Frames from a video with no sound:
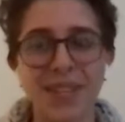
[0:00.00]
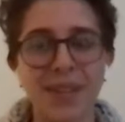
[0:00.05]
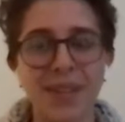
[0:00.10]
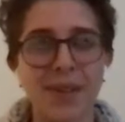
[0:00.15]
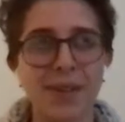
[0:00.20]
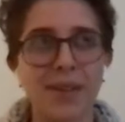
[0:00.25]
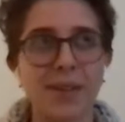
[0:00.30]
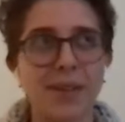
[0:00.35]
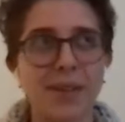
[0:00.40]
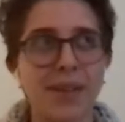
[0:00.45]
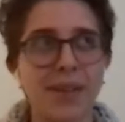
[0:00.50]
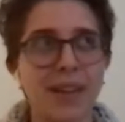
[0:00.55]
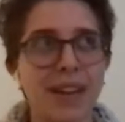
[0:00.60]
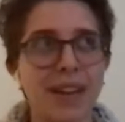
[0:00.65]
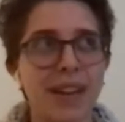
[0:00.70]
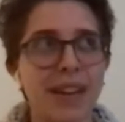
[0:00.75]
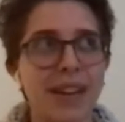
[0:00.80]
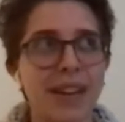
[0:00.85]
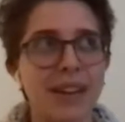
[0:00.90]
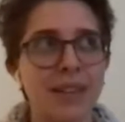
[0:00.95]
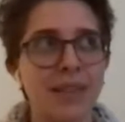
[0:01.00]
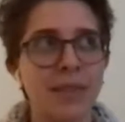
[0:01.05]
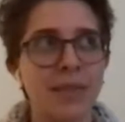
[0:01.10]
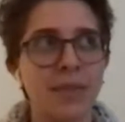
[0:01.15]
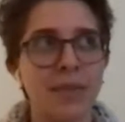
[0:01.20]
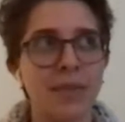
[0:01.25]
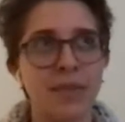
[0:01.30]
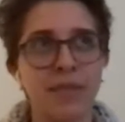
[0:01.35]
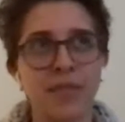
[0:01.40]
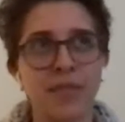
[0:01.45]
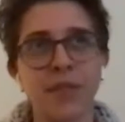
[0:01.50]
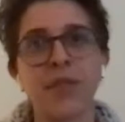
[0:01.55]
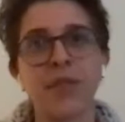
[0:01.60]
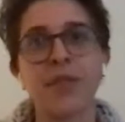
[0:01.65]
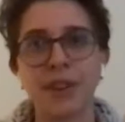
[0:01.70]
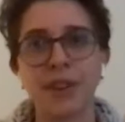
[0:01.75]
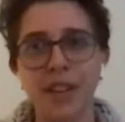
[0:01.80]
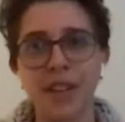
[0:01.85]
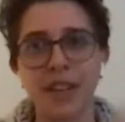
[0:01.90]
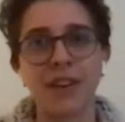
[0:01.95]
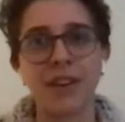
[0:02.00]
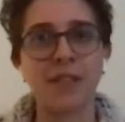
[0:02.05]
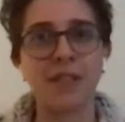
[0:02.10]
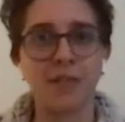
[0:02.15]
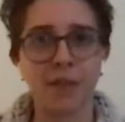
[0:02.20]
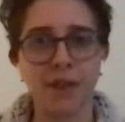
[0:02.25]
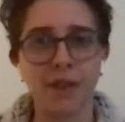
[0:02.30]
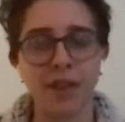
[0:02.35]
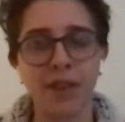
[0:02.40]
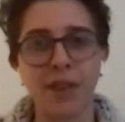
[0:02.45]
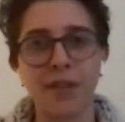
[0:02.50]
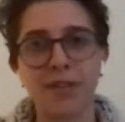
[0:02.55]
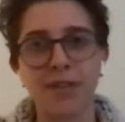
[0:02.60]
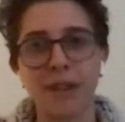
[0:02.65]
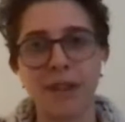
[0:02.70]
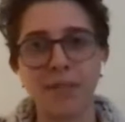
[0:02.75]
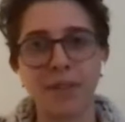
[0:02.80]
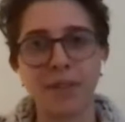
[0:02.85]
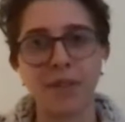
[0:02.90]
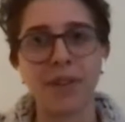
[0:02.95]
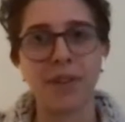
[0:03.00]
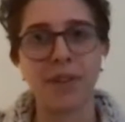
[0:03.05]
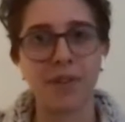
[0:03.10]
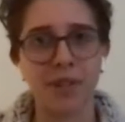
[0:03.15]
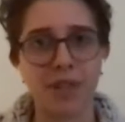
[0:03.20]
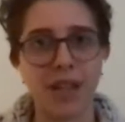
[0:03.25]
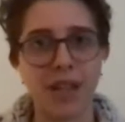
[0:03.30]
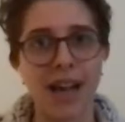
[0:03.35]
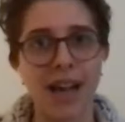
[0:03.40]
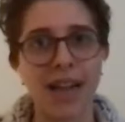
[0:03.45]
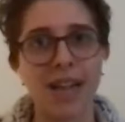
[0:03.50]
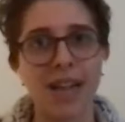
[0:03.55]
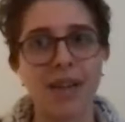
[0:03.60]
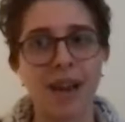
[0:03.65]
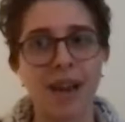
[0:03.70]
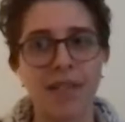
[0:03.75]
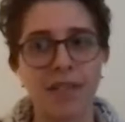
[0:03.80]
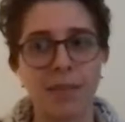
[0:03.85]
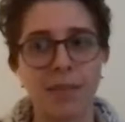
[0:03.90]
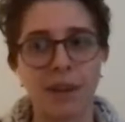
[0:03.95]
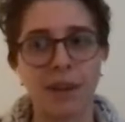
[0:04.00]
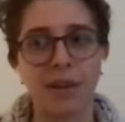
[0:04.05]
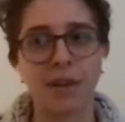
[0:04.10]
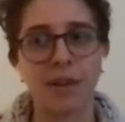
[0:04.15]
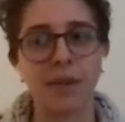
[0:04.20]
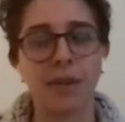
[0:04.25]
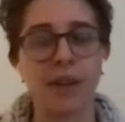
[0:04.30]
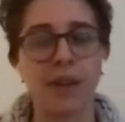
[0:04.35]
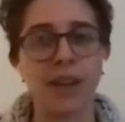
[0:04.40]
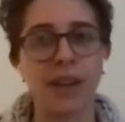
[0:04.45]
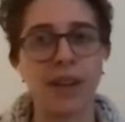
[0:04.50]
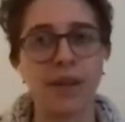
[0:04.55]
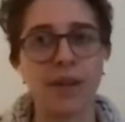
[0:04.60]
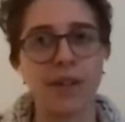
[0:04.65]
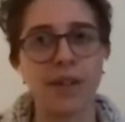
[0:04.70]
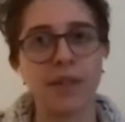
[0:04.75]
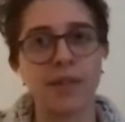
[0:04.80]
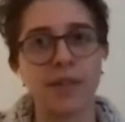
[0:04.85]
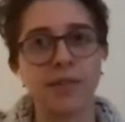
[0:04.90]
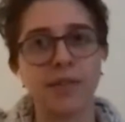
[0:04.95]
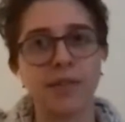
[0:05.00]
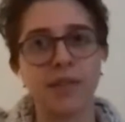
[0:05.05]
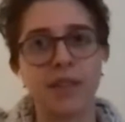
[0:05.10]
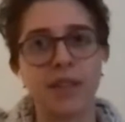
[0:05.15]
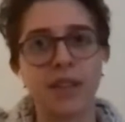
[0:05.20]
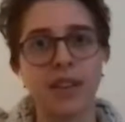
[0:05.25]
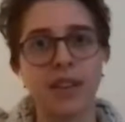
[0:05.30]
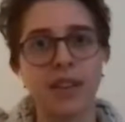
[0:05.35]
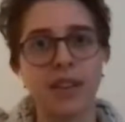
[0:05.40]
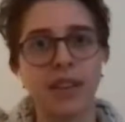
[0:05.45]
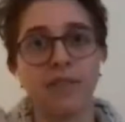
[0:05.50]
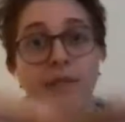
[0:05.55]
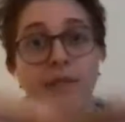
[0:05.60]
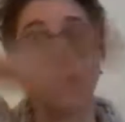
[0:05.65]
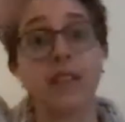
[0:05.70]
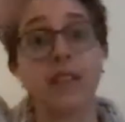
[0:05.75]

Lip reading: So for third year and fourth year, remember around July, you have to pick your Laurier courses for the